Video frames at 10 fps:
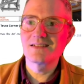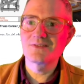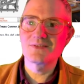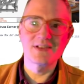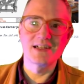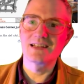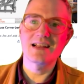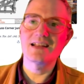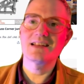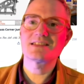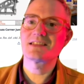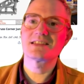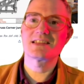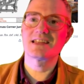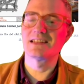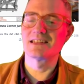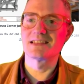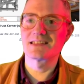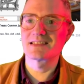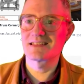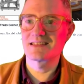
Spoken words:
Fine. Let's just take this,